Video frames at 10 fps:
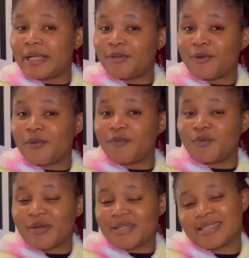and your loved
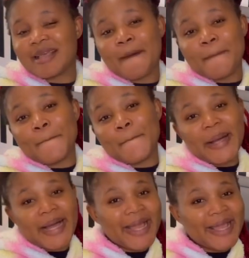ones.
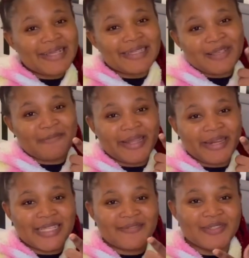Bye. See you in my
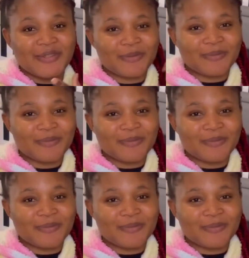next video.